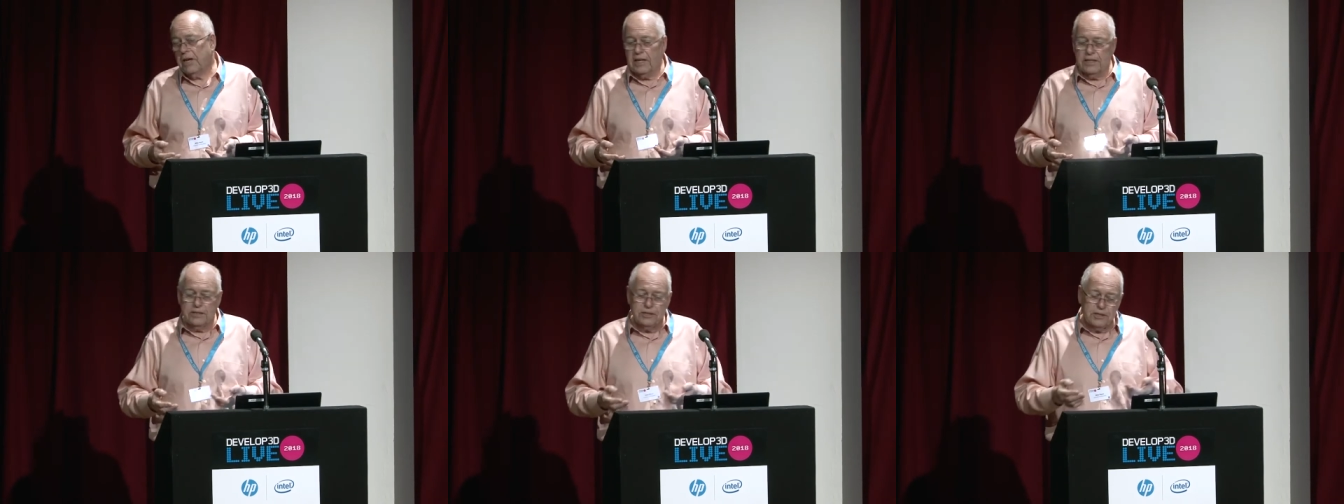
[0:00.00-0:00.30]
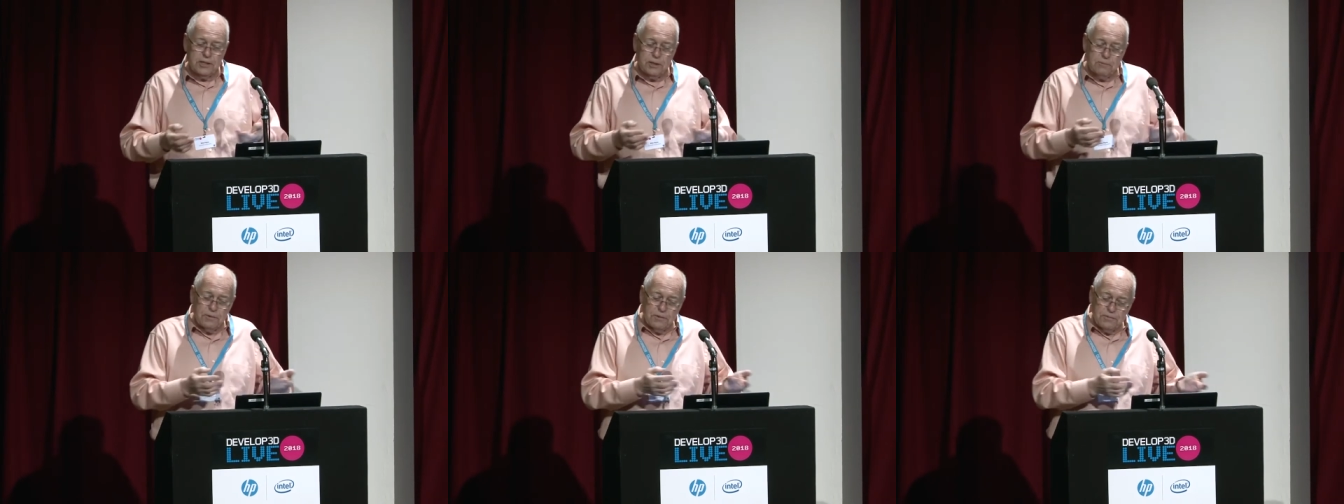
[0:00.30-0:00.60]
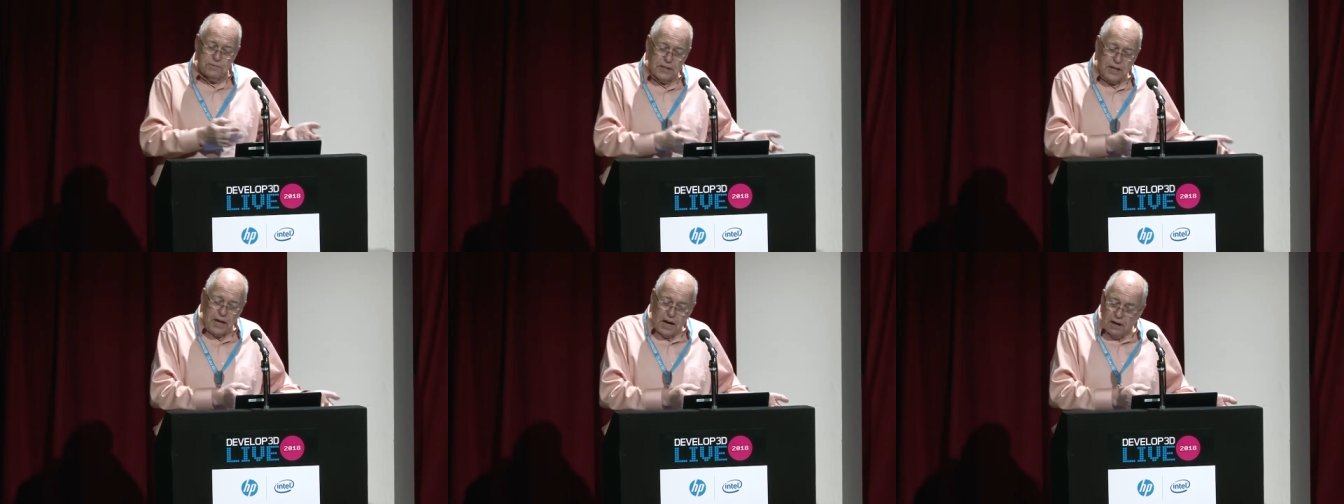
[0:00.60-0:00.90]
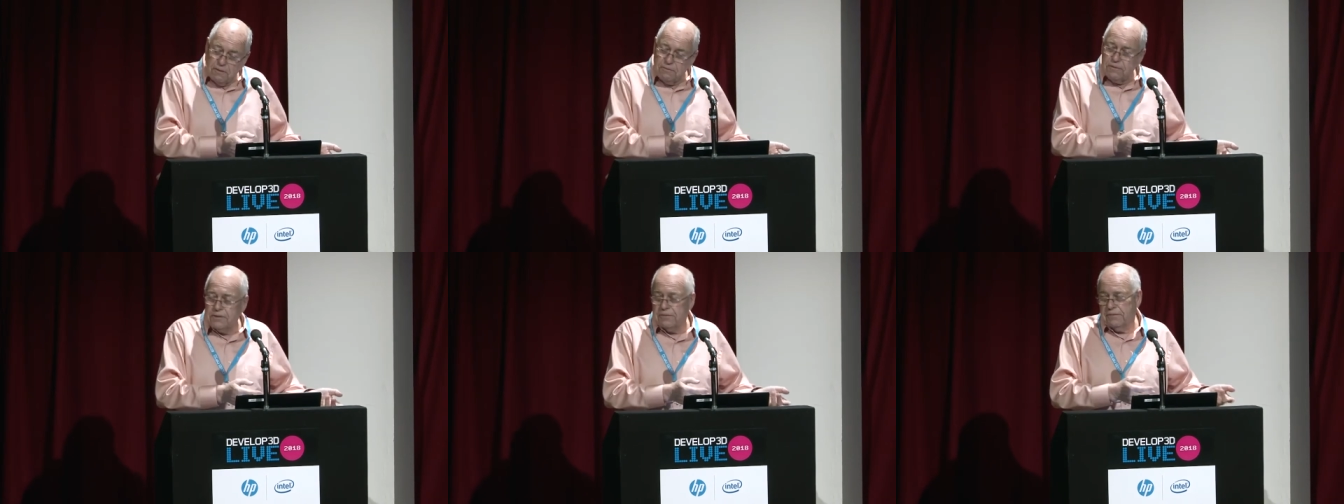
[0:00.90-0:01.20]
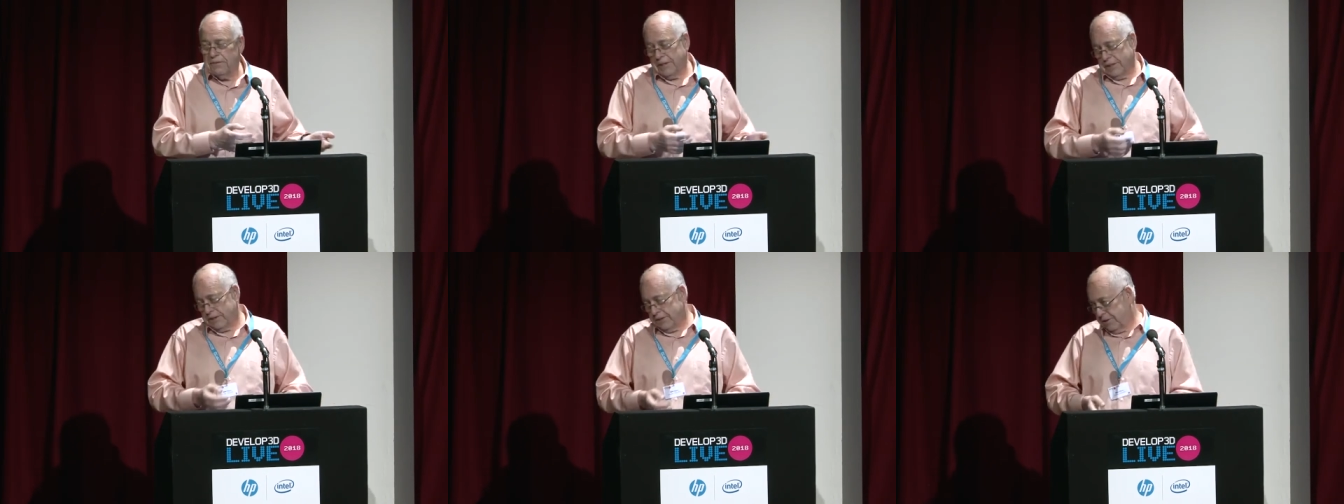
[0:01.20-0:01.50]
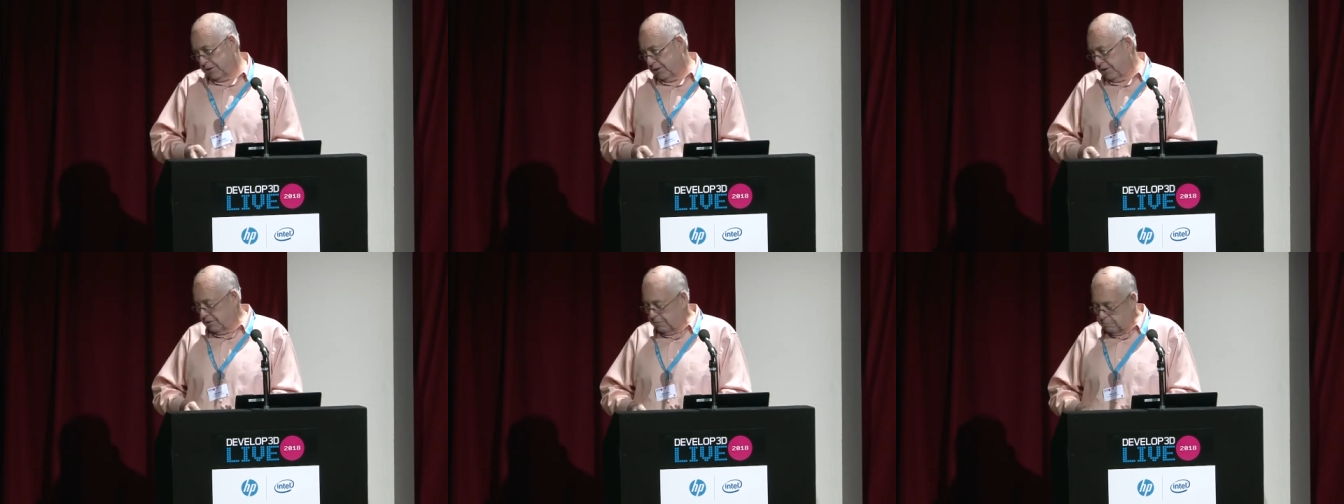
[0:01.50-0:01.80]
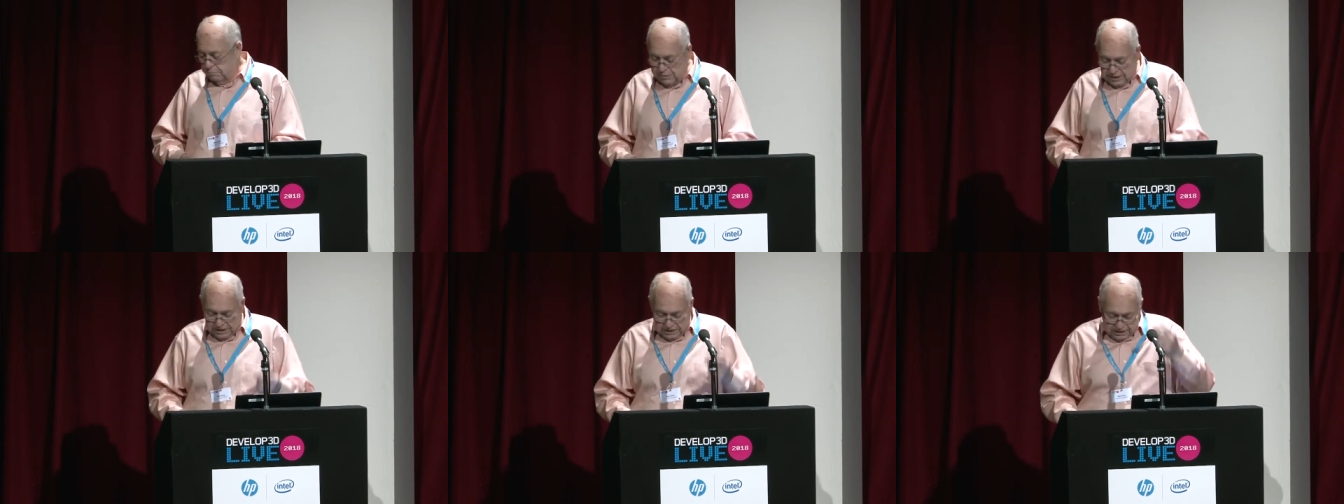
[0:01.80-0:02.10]
as some of the other things that
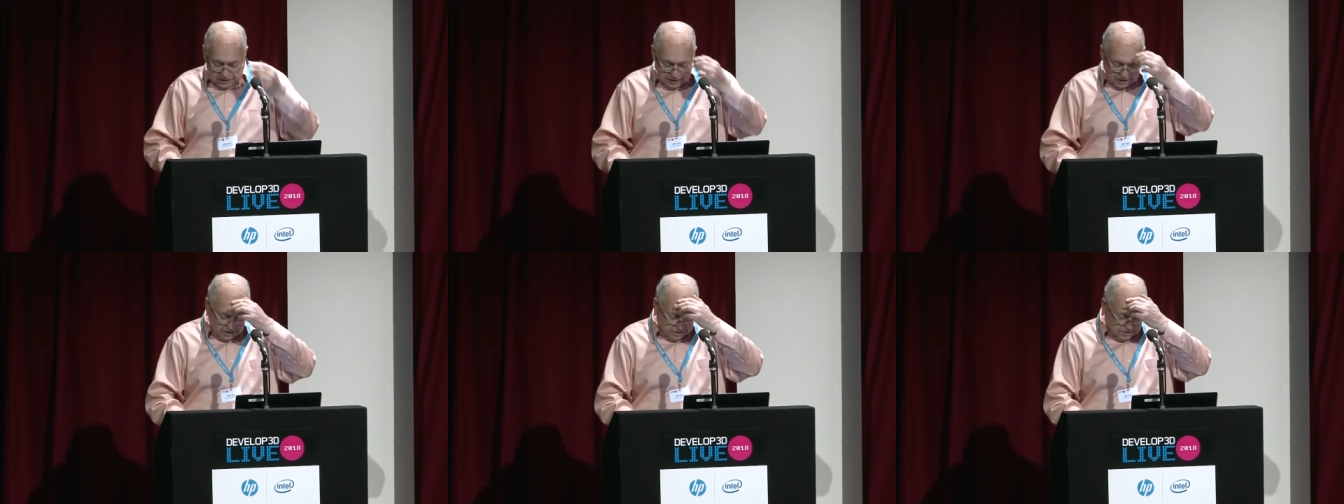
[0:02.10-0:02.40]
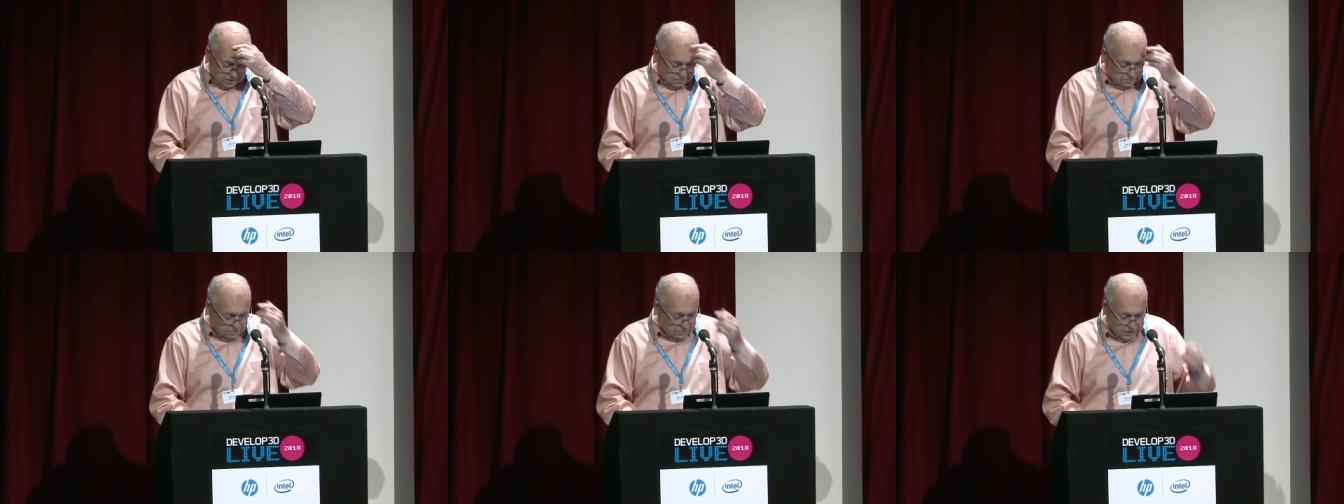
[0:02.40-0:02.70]
have been here.